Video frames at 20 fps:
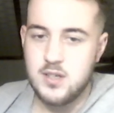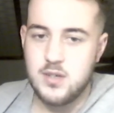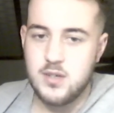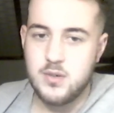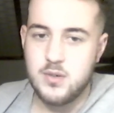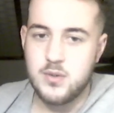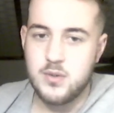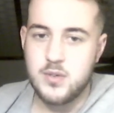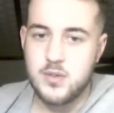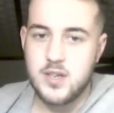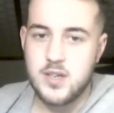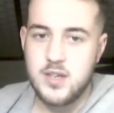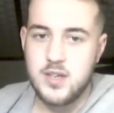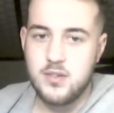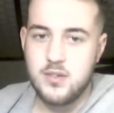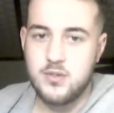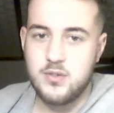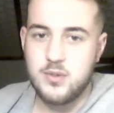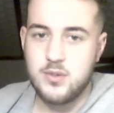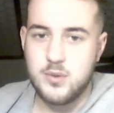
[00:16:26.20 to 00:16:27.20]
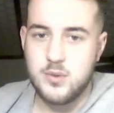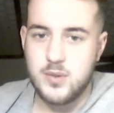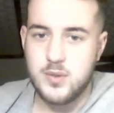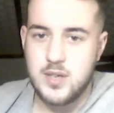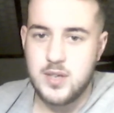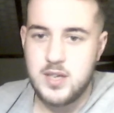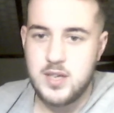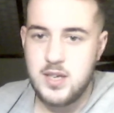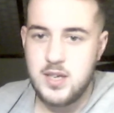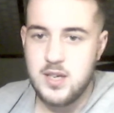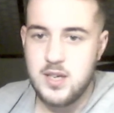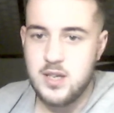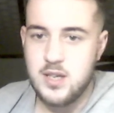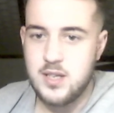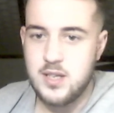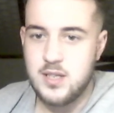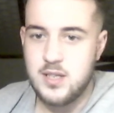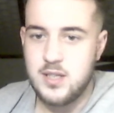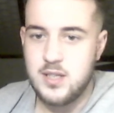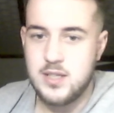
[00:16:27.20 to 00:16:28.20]
Okay, so here,
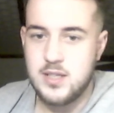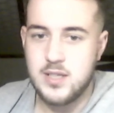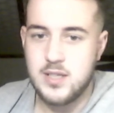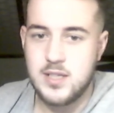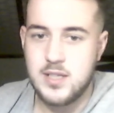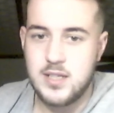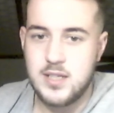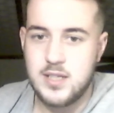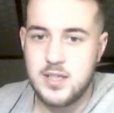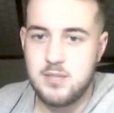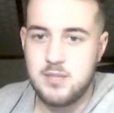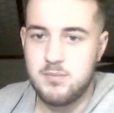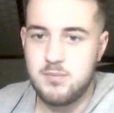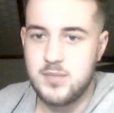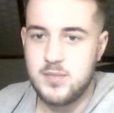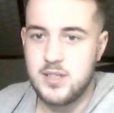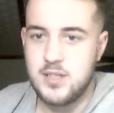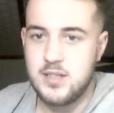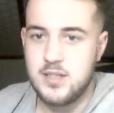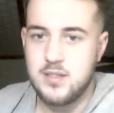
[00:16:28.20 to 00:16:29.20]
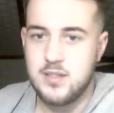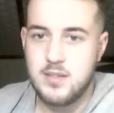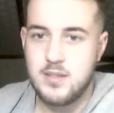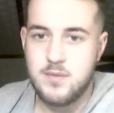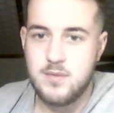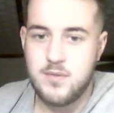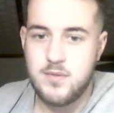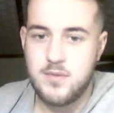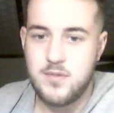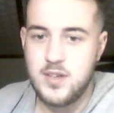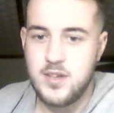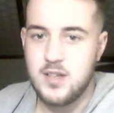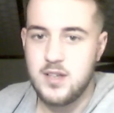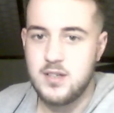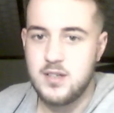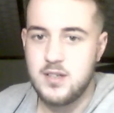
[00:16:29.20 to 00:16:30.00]
let's have a think.